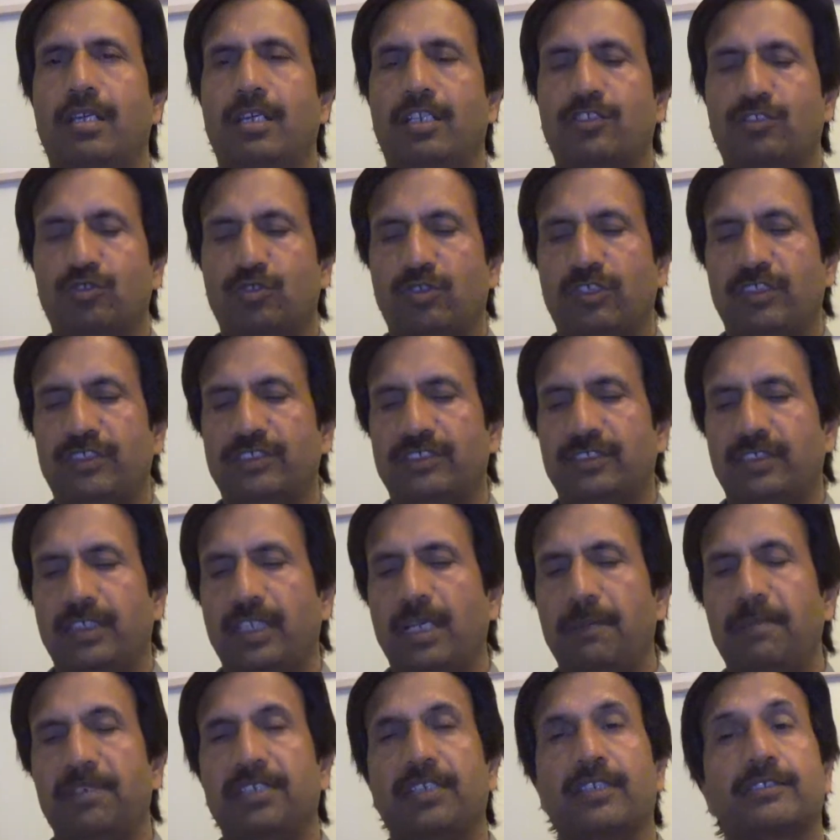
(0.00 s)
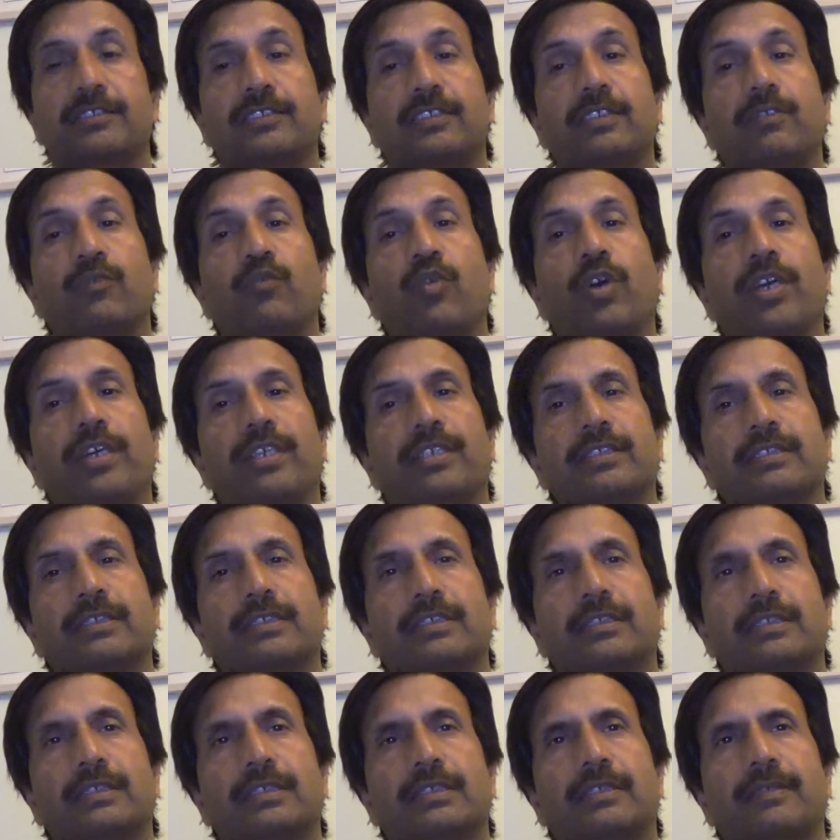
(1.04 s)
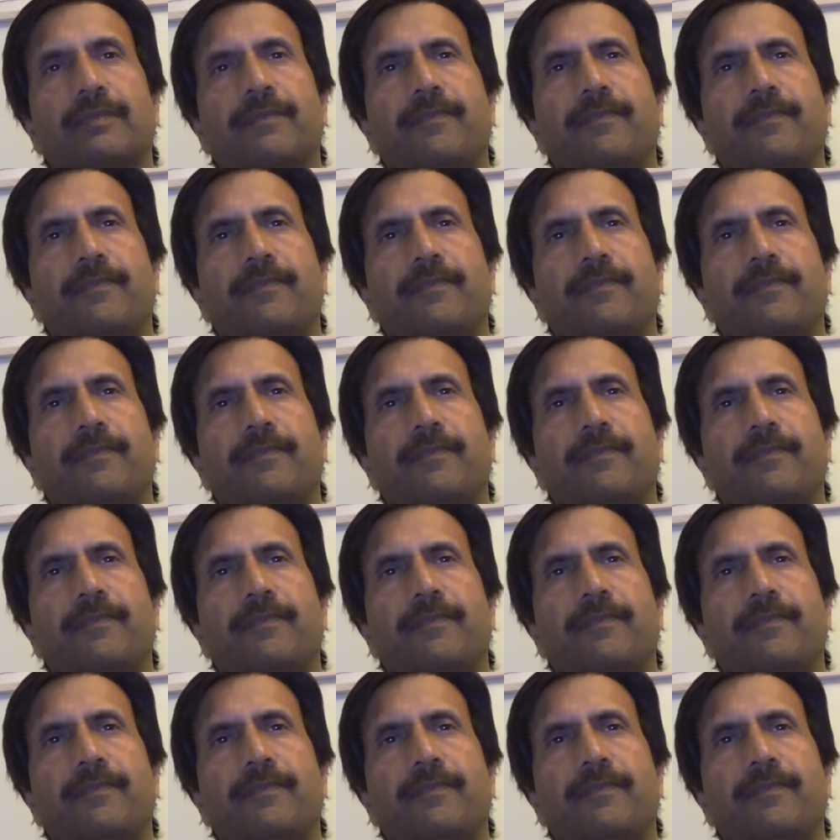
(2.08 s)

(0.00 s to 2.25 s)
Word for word: also known as Hepatitis C virus.